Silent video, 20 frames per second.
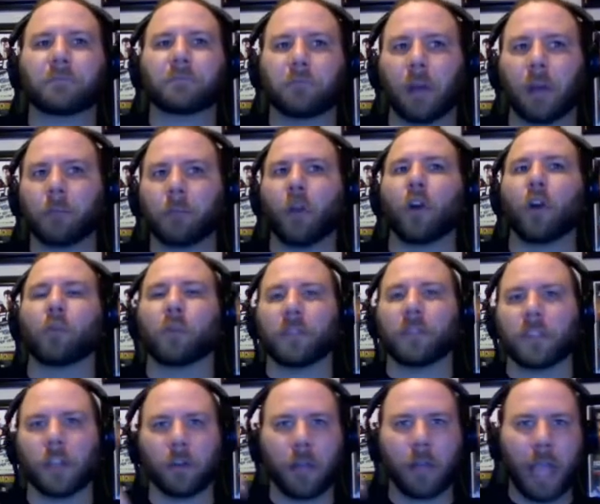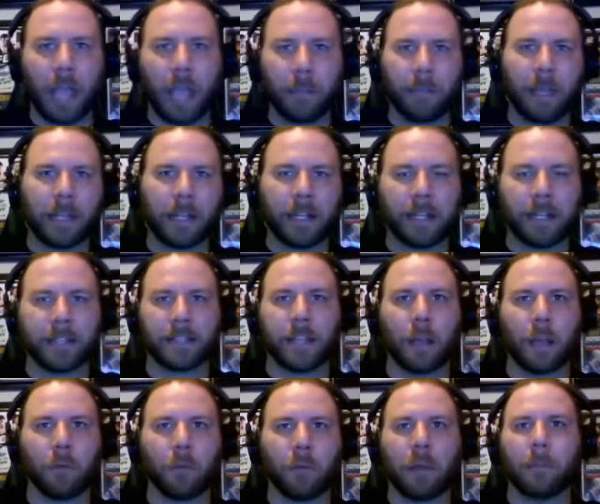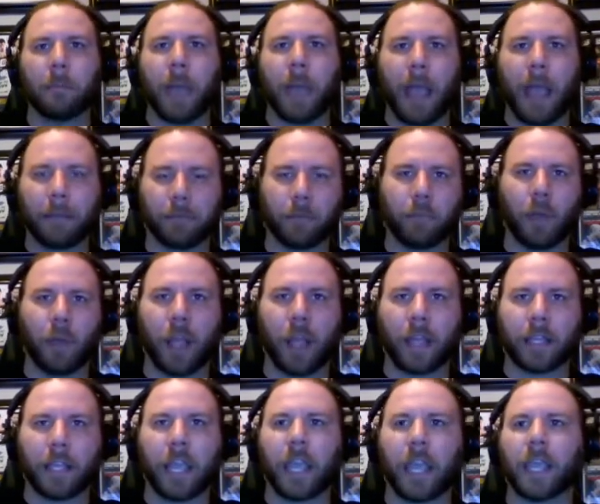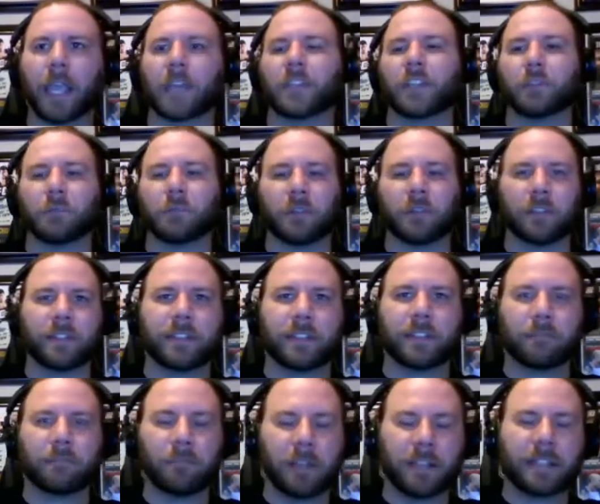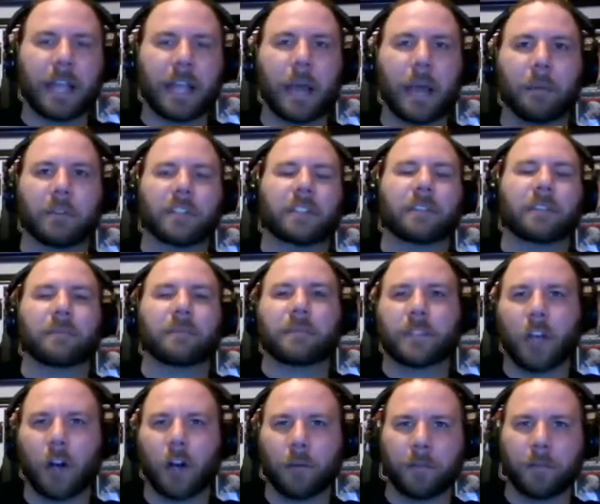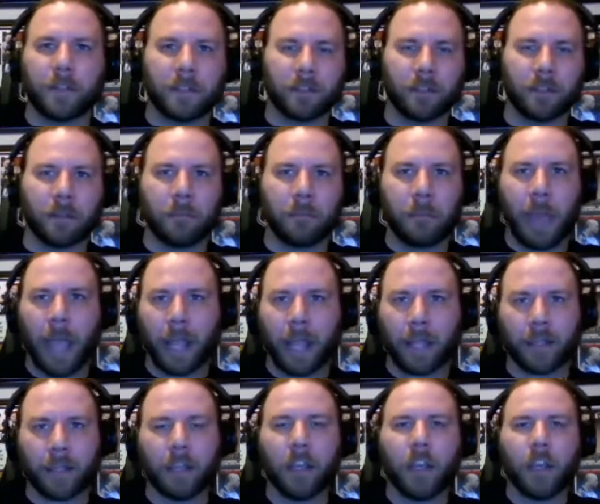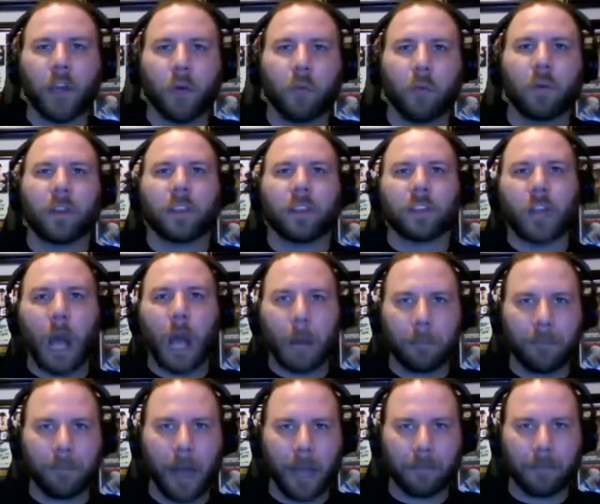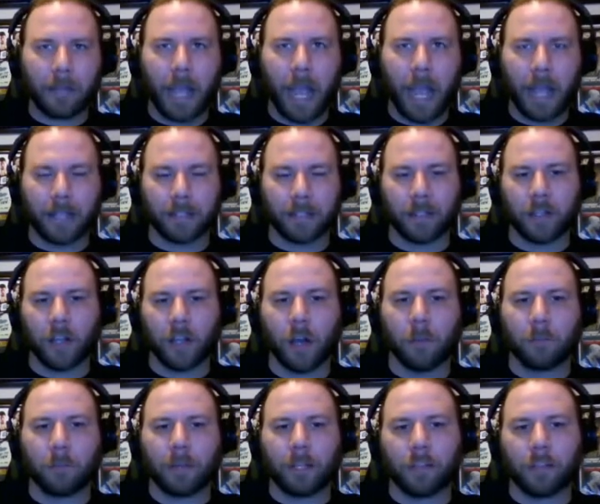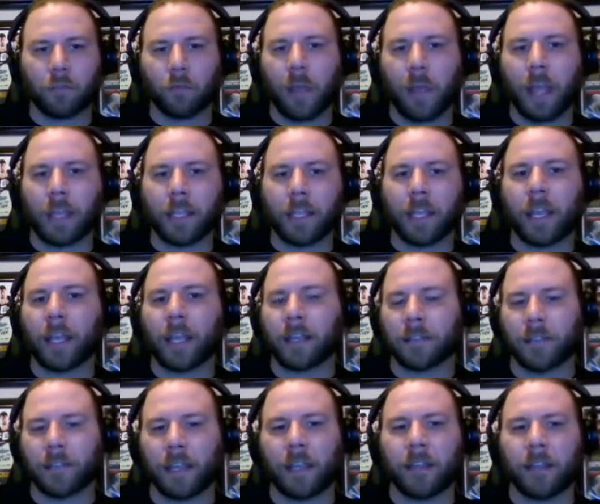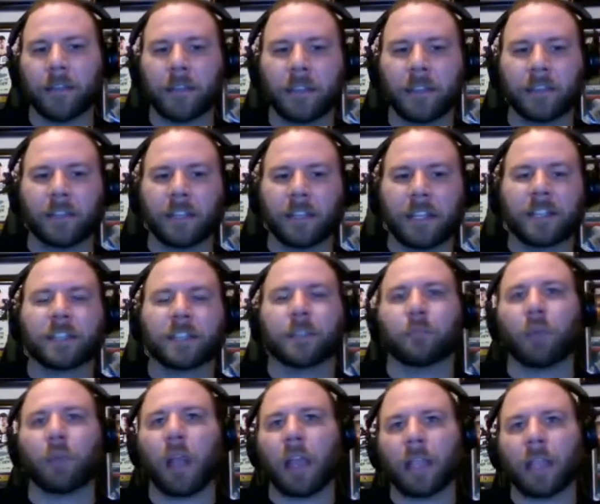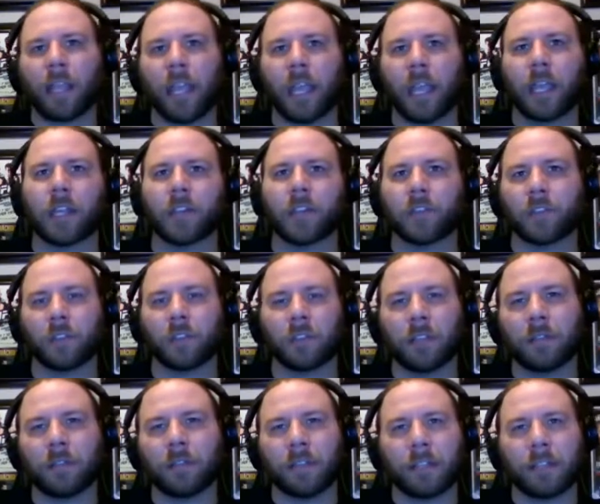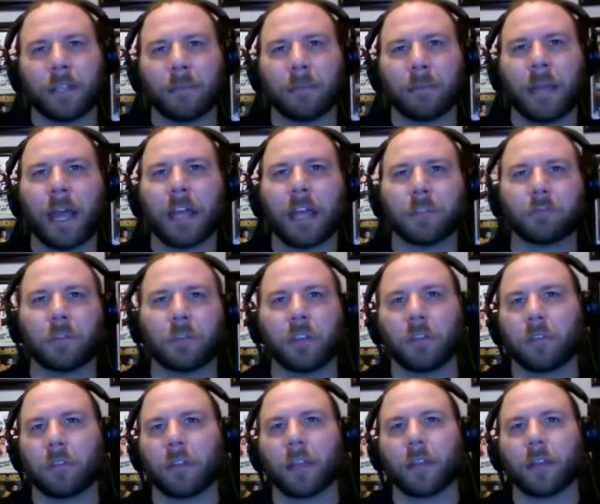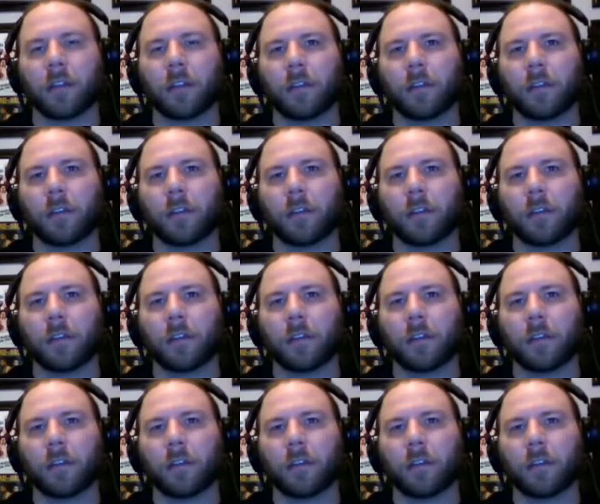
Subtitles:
where I'm going with here. Hangman gets that win back for Brian Cage. He reestablishes himself as back one of the top 5 guys in the company in the rankings, and this leads to Brian Cage leaving Team Taz. What do you think?